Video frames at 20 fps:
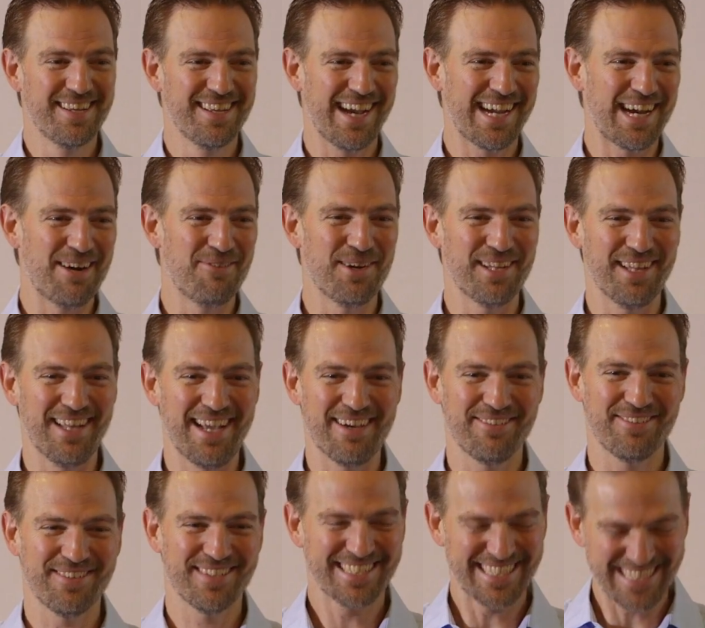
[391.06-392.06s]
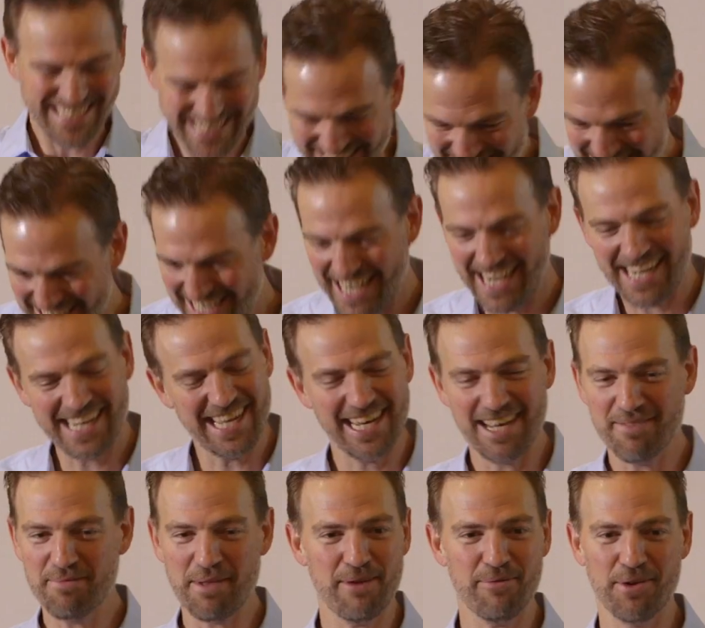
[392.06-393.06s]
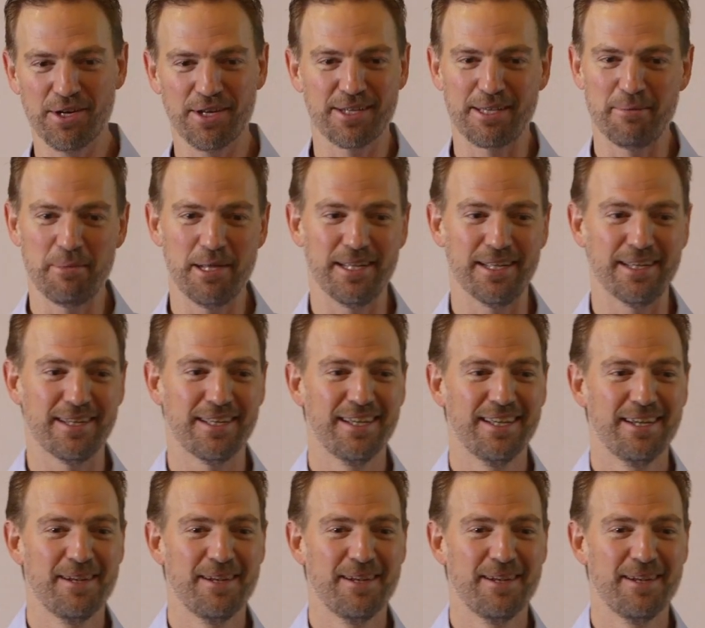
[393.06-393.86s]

I got one laugh. I'm not a very good comedian.